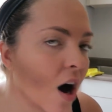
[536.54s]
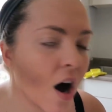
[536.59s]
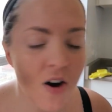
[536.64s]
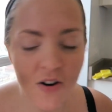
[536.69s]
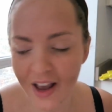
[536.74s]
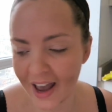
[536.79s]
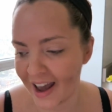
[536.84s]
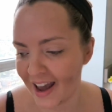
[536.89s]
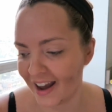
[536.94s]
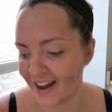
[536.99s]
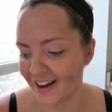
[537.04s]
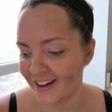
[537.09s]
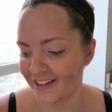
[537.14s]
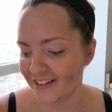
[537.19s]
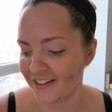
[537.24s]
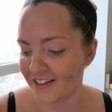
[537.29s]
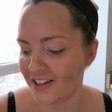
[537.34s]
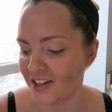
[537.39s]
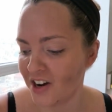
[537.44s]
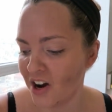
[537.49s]

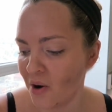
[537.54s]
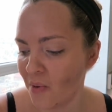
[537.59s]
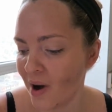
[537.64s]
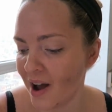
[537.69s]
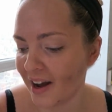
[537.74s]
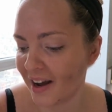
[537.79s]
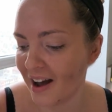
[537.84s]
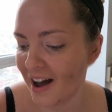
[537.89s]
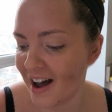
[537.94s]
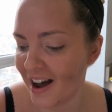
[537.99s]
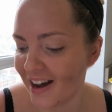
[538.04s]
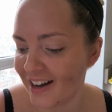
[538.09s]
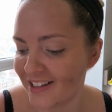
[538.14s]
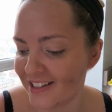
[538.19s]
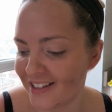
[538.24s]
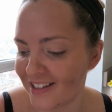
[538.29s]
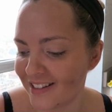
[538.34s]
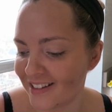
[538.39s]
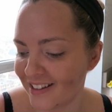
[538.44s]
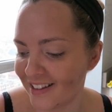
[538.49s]
Okay, you know what
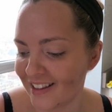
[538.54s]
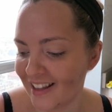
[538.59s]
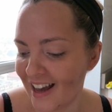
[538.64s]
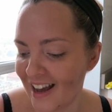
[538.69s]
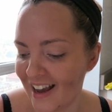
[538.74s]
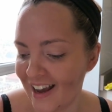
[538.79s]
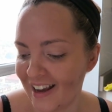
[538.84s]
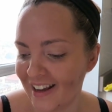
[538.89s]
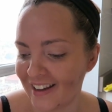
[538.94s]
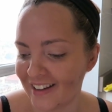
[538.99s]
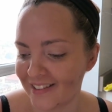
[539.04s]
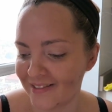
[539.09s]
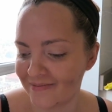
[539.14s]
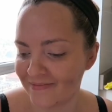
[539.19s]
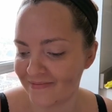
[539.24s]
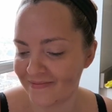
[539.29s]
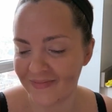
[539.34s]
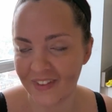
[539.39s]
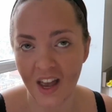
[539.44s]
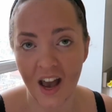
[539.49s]
guys, like,
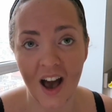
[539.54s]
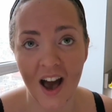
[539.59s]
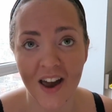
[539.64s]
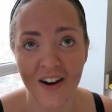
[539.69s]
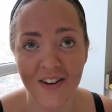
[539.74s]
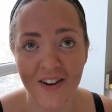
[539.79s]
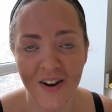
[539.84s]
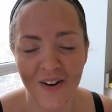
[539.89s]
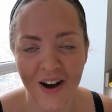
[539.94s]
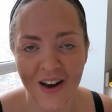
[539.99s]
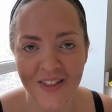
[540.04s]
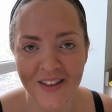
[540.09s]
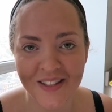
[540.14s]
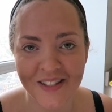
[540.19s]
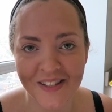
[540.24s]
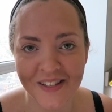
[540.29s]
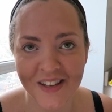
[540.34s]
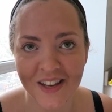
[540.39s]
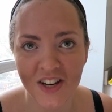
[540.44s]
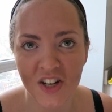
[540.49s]
I don't know how
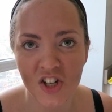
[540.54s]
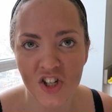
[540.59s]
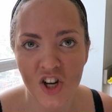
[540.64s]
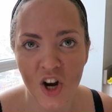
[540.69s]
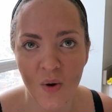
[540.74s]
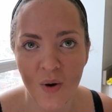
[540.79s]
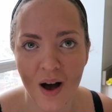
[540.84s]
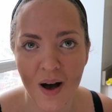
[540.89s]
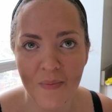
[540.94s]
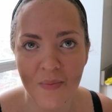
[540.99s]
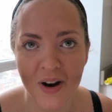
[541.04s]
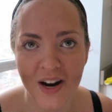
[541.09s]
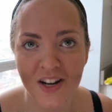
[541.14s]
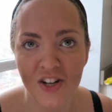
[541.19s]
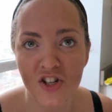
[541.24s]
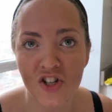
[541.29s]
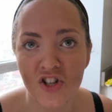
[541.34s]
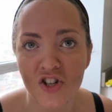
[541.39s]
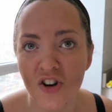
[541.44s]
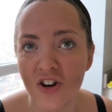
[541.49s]
this is gonna show up, but I
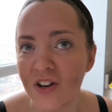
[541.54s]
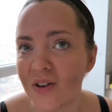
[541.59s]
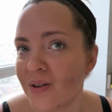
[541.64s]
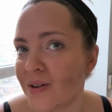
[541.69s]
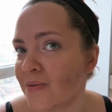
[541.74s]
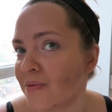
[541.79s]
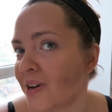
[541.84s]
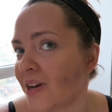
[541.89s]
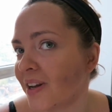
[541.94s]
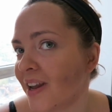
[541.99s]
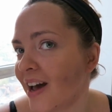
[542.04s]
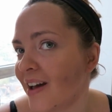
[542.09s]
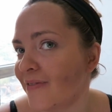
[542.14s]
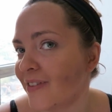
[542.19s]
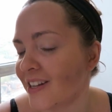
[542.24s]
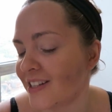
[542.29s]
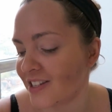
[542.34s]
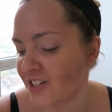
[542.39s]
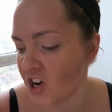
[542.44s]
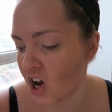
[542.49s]
assure you in real life
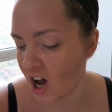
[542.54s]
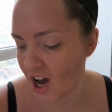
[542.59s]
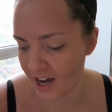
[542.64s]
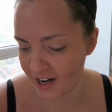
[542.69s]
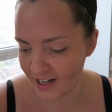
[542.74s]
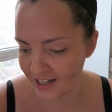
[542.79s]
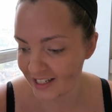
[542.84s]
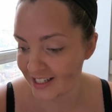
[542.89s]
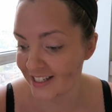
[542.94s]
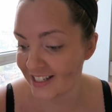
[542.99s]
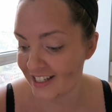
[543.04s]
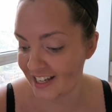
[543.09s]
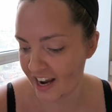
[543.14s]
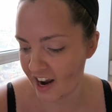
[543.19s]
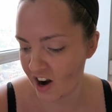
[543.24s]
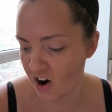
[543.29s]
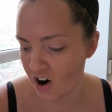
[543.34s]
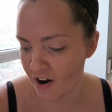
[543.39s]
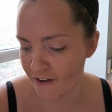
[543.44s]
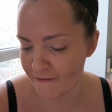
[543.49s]
it's not
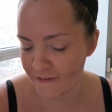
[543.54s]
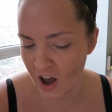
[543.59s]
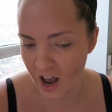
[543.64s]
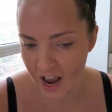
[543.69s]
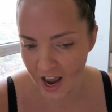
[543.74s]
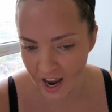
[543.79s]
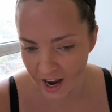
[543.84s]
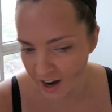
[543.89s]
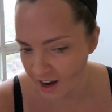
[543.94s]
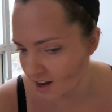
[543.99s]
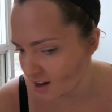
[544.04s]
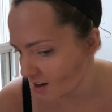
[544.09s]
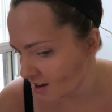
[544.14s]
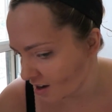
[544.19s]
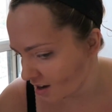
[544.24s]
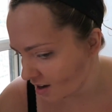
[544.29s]
terrifying.